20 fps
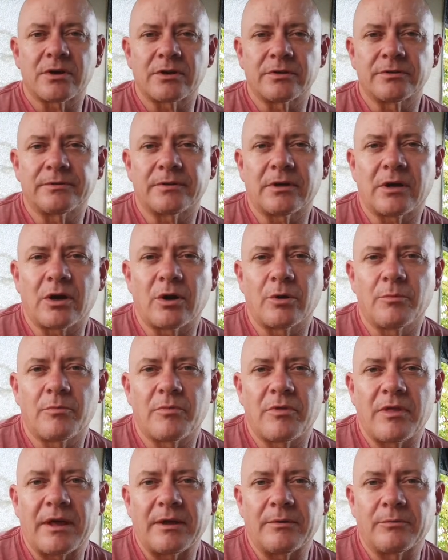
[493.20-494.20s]
So I hope
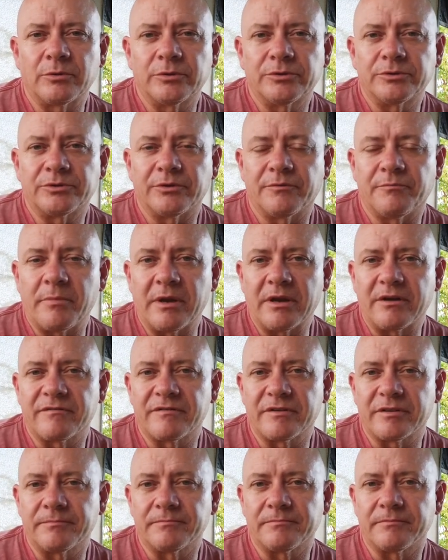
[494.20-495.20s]
that was of
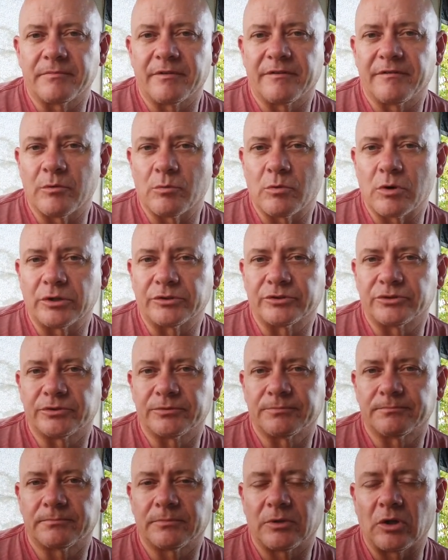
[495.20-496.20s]
benefit. If it
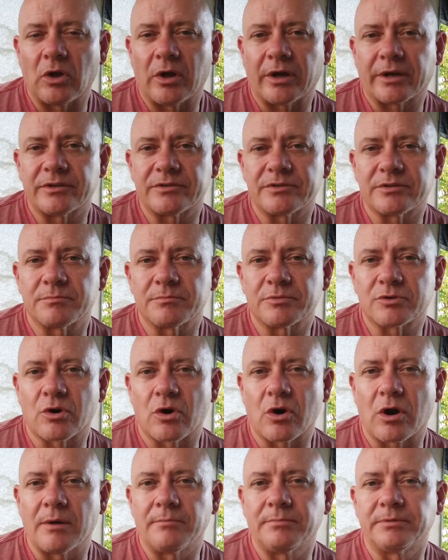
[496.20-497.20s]
was, like and
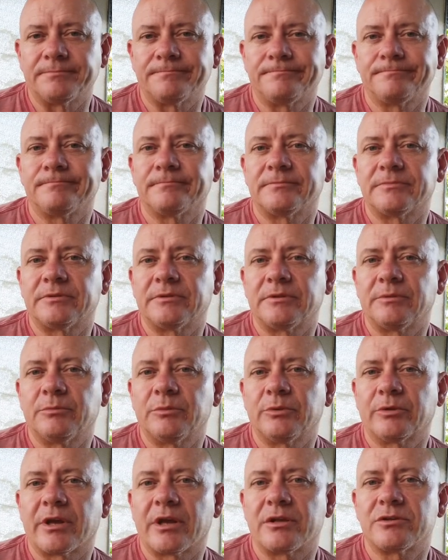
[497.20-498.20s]
subscribe,
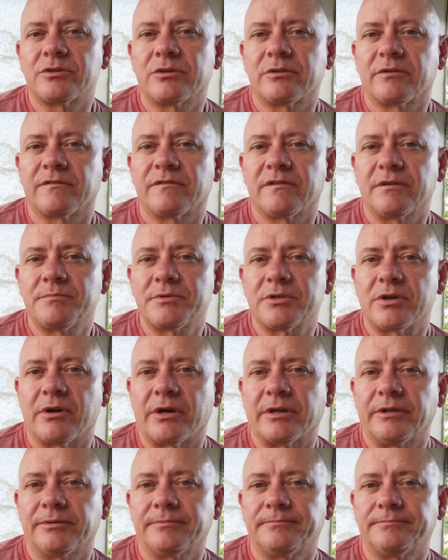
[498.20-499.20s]
and we'll catch you on the flip
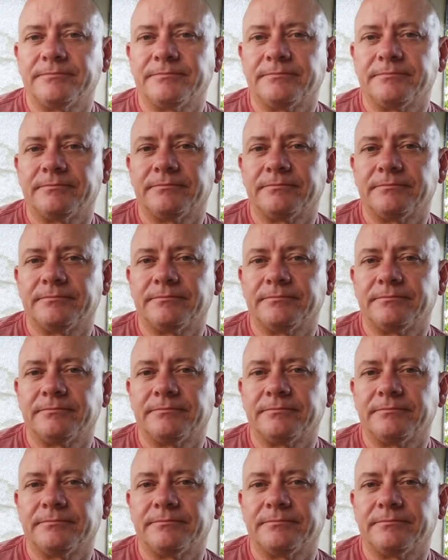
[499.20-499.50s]
side.